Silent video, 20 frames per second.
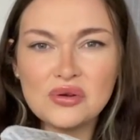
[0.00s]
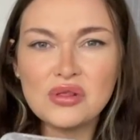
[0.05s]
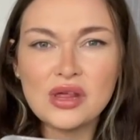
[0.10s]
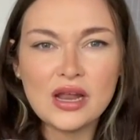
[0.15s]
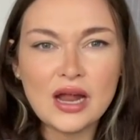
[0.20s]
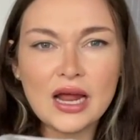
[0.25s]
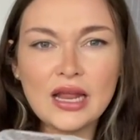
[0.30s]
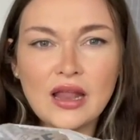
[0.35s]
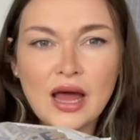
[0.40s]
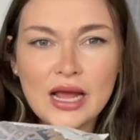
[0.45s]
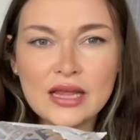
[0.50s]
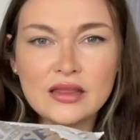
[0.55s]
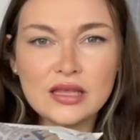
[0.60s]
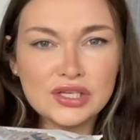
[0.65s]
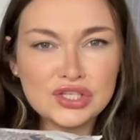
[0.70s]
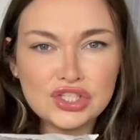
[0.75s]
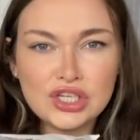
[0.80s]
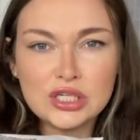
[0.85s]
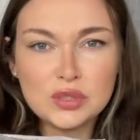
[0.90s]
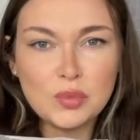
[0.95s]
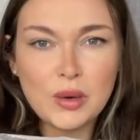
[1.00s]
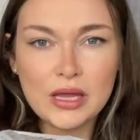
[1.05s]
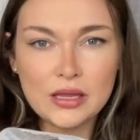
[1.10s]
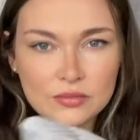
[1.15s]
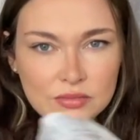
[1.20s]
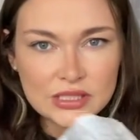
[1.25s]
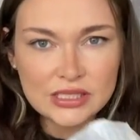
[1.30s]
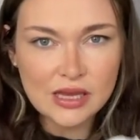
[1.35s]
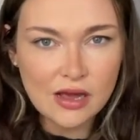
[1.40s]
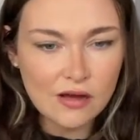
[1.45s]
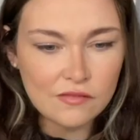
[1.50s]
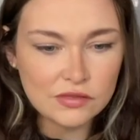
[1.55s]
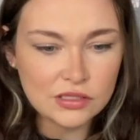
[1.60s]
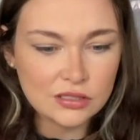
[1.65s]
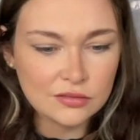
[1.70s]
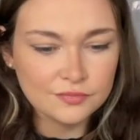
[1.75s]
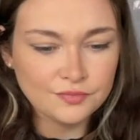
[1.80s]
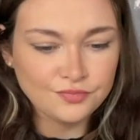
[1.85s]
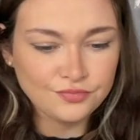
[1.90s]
that I like these just by themselves.